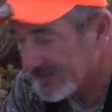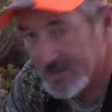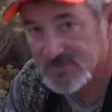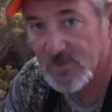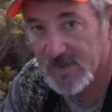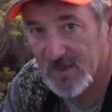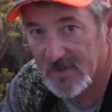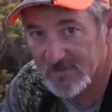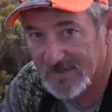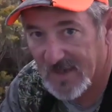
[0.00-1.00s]
That's where
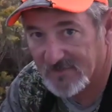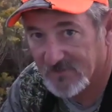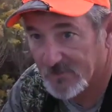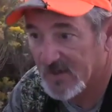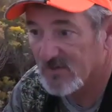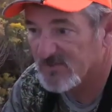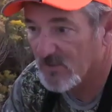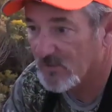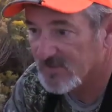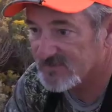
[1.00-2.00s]
that guy from
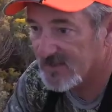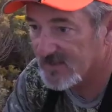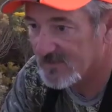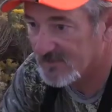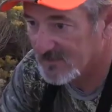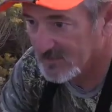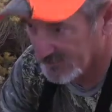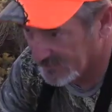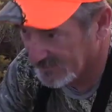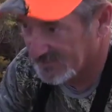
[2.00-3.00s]
Arizona's hunting,
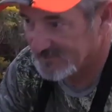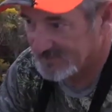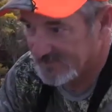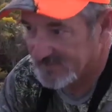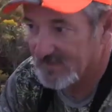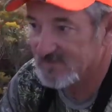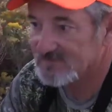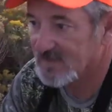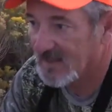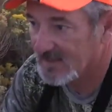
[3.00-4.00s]
on the other
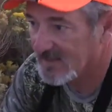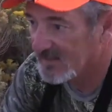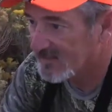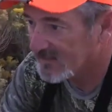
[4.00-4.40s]
side there.